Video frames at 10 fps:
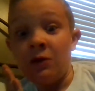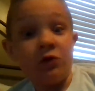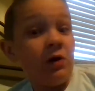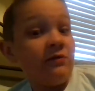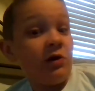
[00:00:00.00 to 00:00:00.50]

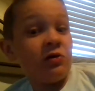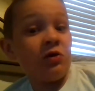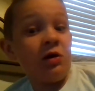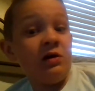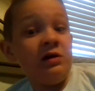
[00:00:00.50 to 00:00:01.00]
So either I
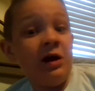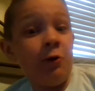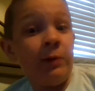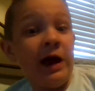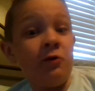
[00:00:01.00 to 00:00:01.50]
saw an
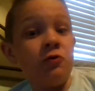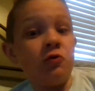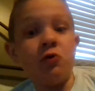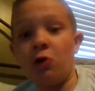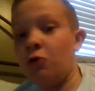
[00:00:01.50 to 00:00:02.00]
albino
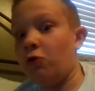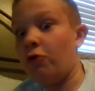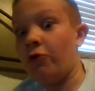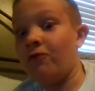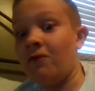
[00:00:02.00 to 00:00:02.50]
squirrel
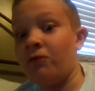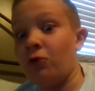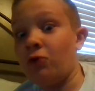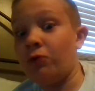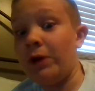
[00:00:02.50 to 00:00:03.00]
or the
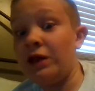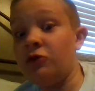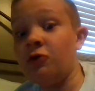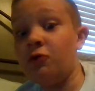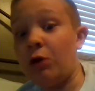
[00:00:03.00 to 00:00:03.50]
first
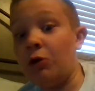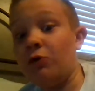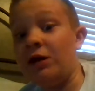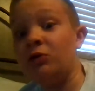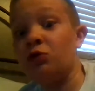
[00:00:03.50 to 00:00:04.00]
white
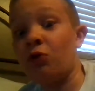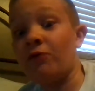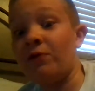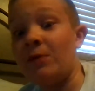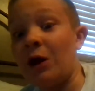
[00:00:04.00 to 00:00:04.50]
squirrel in
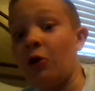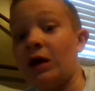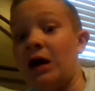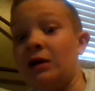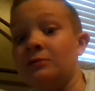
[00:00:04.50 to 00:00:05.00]
North
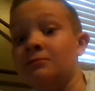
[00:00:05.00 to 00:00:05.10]
America.